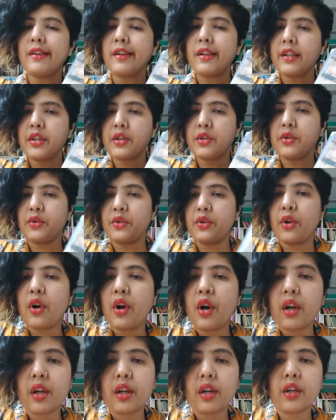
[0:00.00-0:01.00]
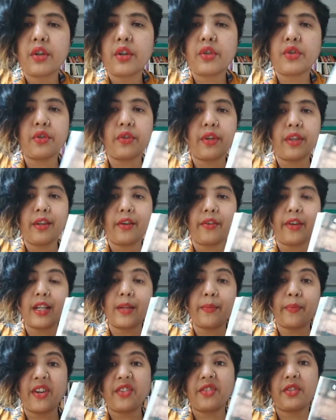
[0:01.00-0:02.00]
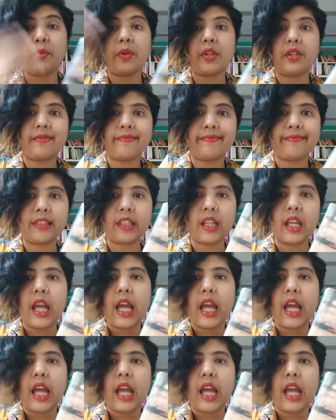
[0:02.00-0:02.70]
girl in New York during the Great Depression, which,